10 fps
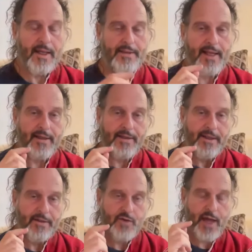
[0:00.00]
and
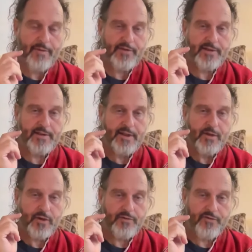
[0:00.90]
you have it
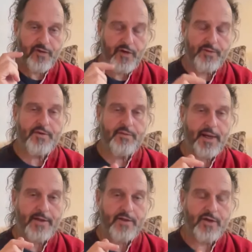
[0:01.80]
confirmed
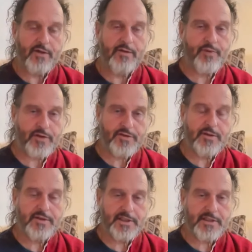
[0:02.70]
by your
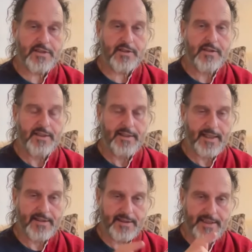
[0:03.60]
personal teacher
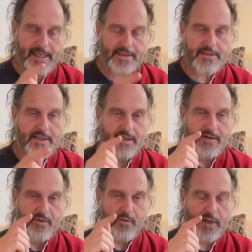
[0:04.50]
that yes,
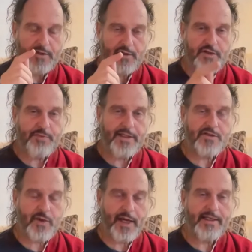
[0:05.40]
what you
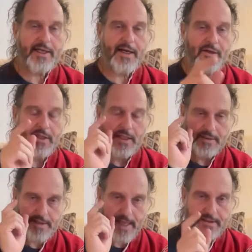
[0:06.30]
experience right now,
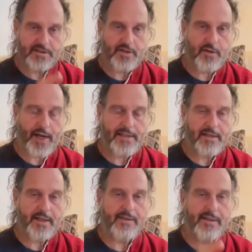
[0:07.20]
that is the right
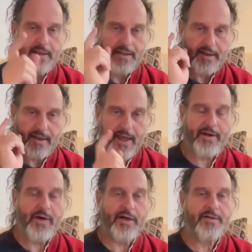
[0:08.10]
thing.
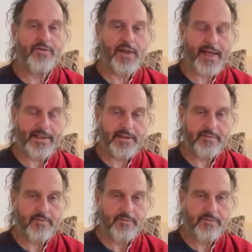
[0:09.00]
Carry on with that.